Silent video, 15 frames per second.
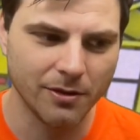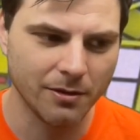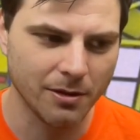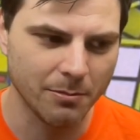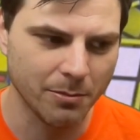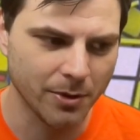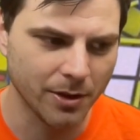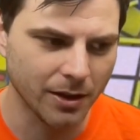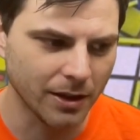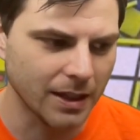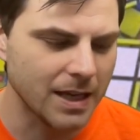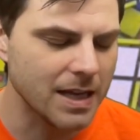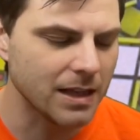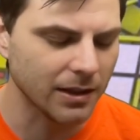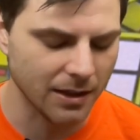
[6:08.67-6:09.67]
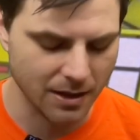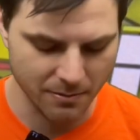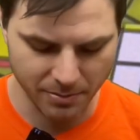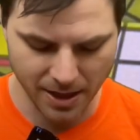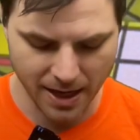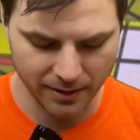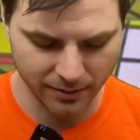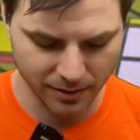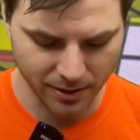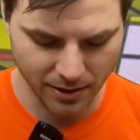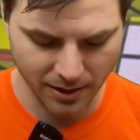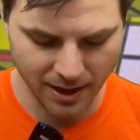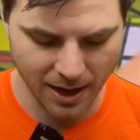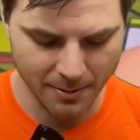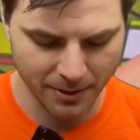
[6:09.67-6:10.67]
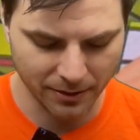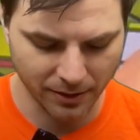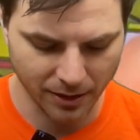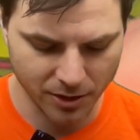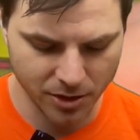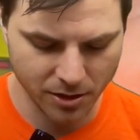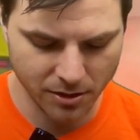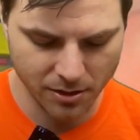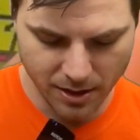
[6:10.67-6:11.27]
completely blasted in the comment section.